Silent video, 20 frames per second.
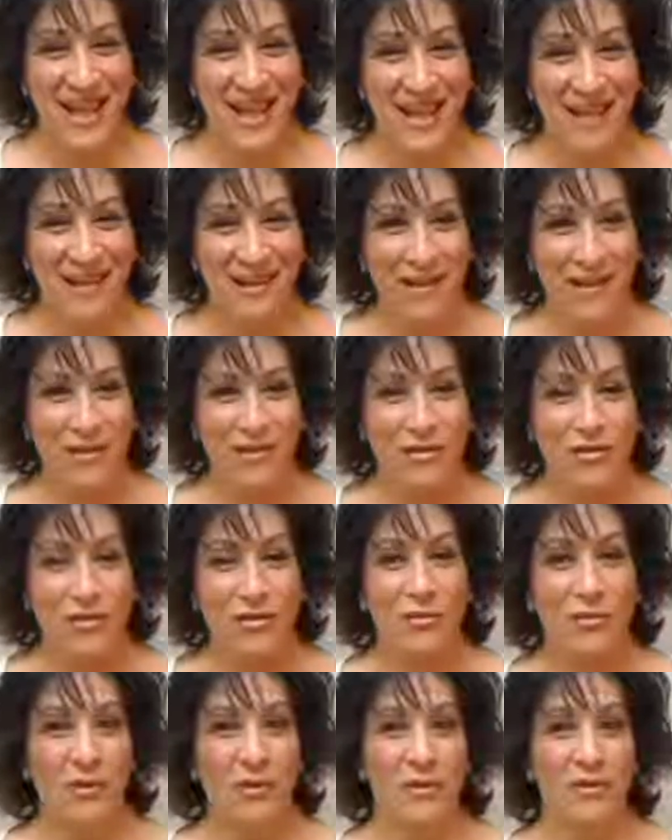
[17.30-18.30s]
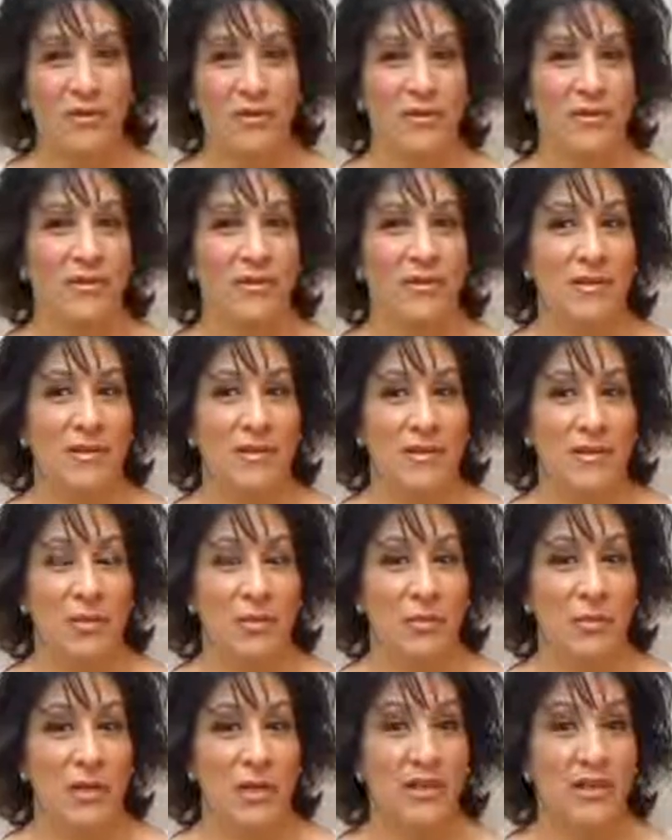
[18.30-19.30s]
and I just want to
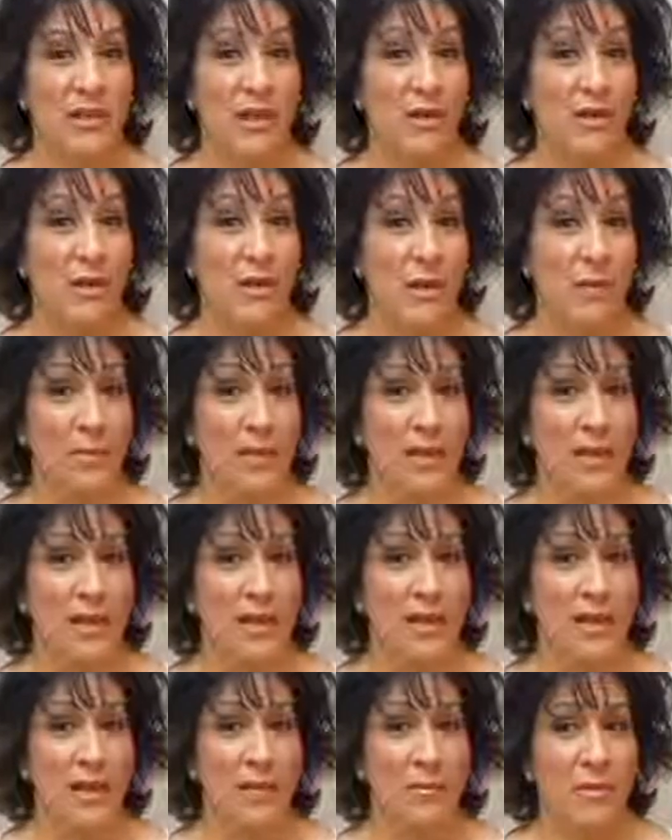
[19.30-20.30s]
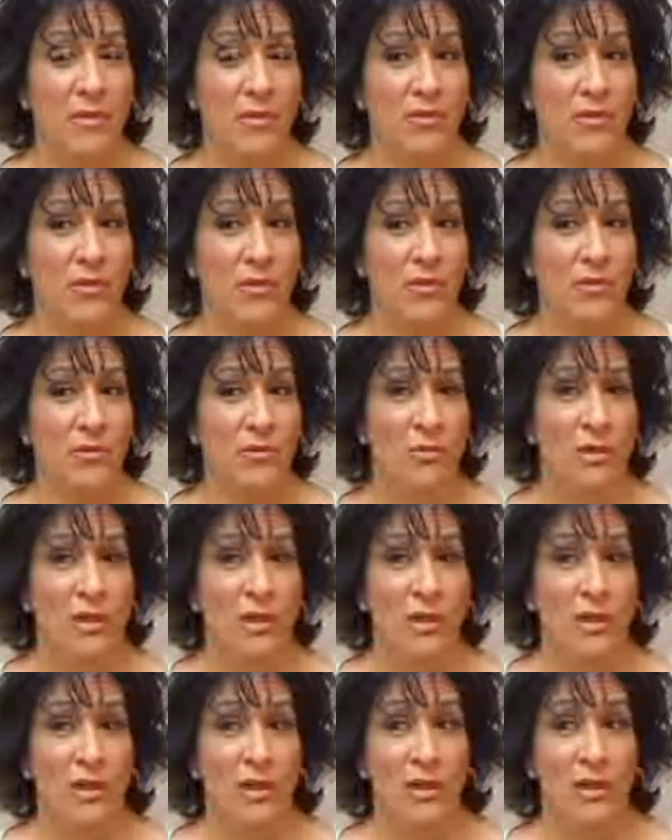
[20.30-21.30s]
express how happy I am and so
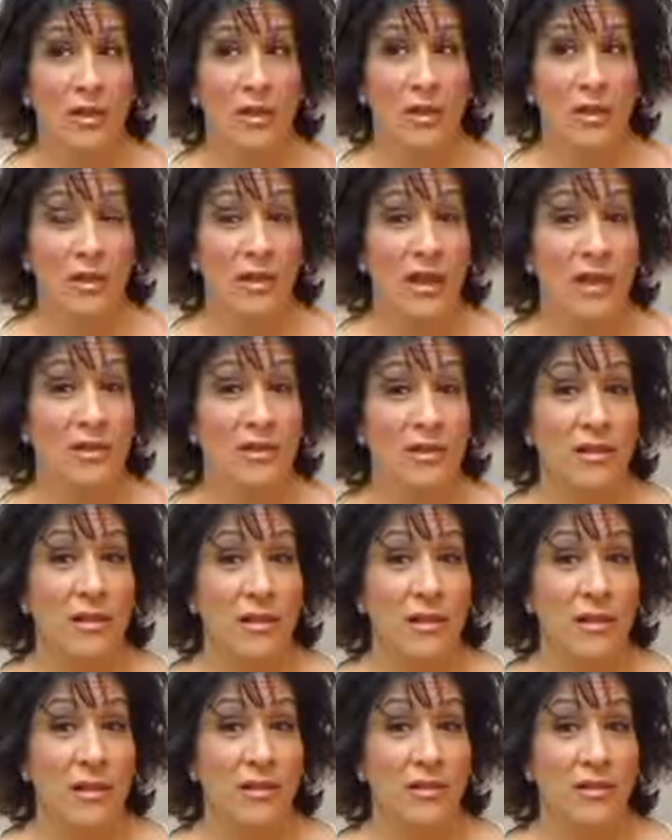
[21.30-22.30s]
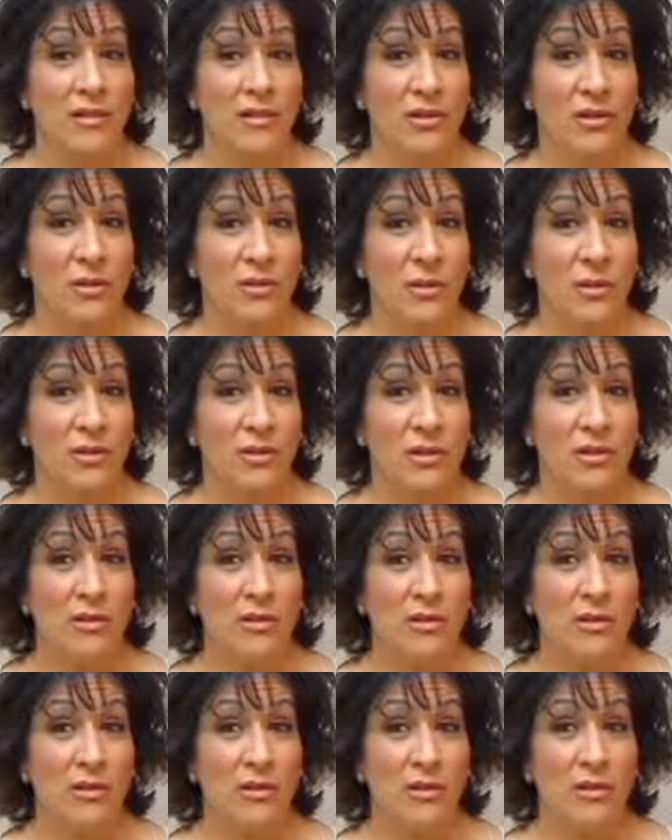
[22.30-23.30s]
glad that I had this
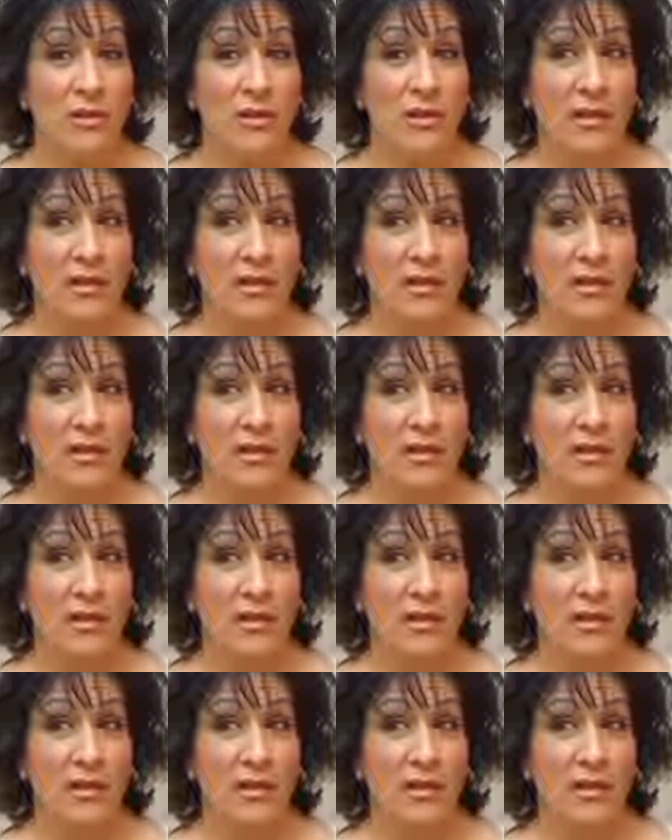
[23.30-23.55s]
experience.